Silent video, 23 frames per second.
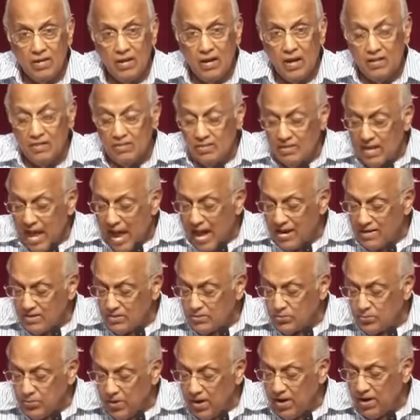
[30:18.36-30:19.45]
And that
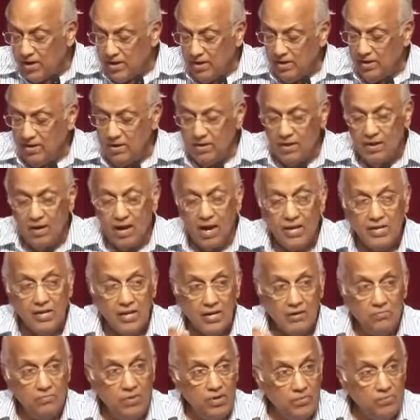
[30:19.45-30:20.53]
is why I
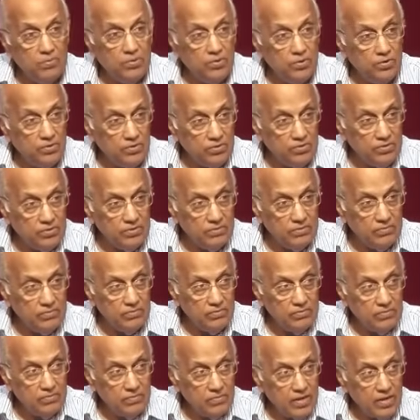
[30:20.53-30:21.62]
can be bold.
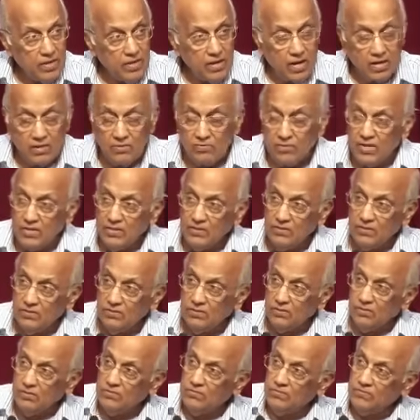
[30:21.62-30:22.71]
Otherwise, you
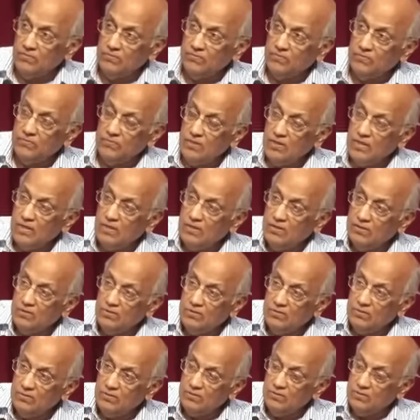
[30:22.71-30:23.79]
know,
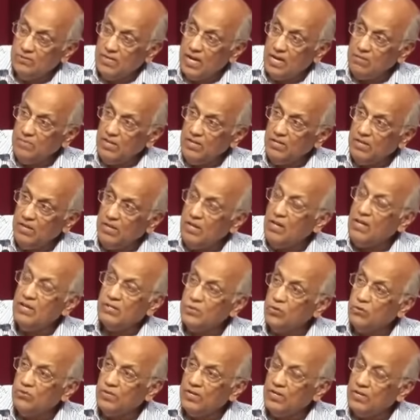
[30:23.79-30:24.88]
to tell me that he
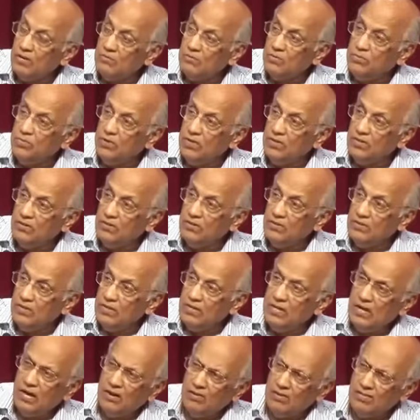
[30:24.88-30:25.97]
has overcome the world,
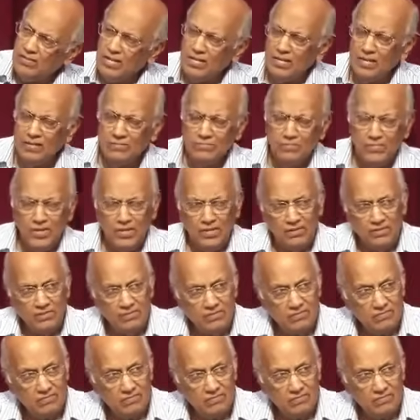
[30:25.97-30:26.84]
how does that help me?